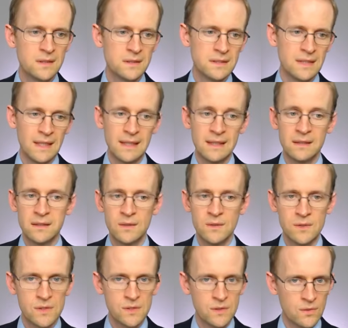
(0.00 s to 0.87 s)
So that
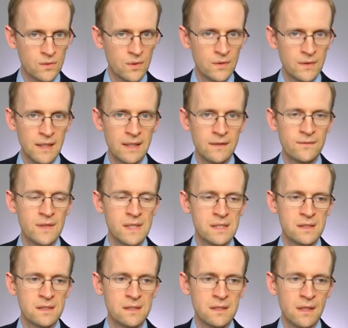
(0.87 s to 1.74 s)
includes through the
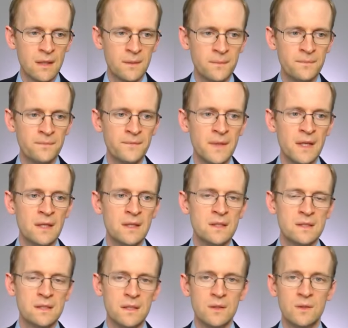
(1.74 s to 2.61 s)
visa term.
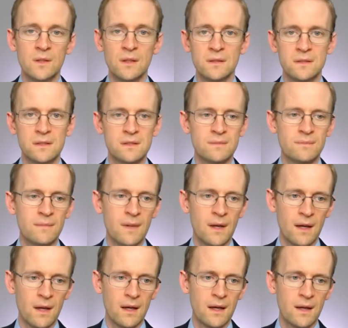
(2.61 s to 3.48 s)
So you can't just
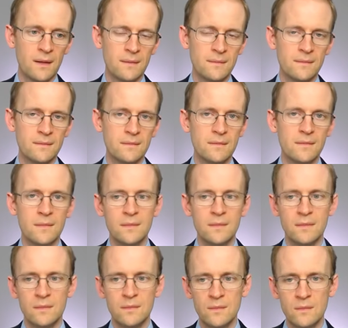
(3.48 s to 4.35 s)

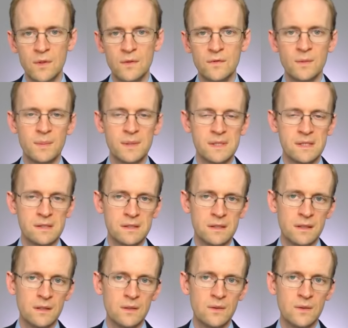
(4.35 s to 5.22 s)
move the
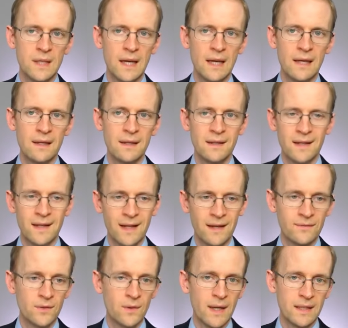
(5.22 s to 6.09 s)
business to the UK and then
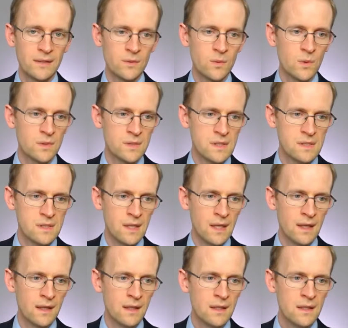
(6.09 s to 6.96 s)
have your headquarters
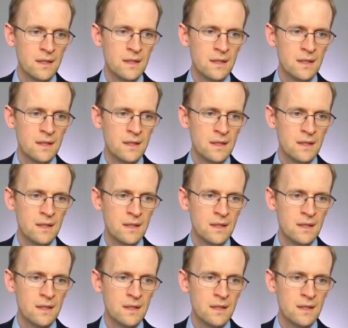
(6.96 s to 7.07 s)
here.